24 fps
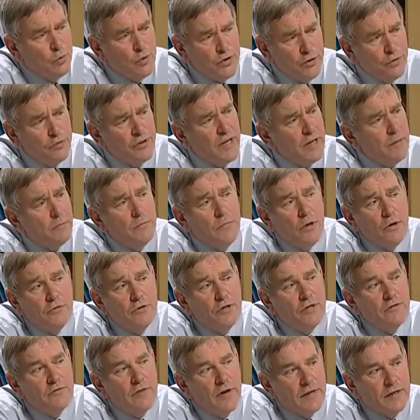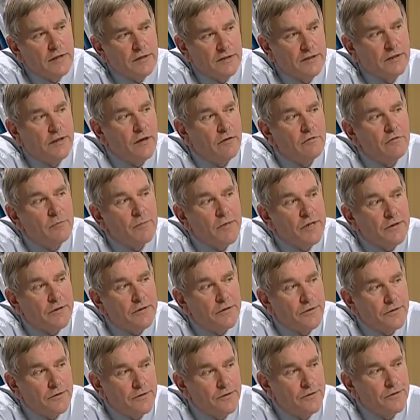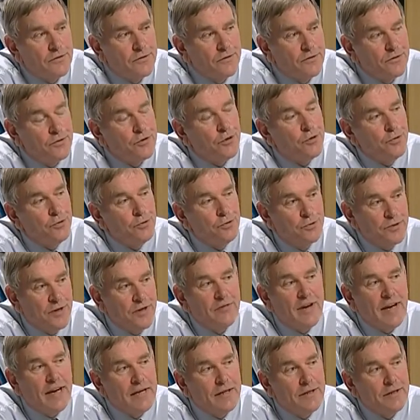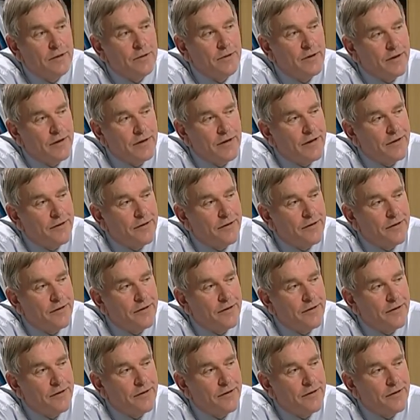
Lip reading: So what do you think motivates government to give aid to other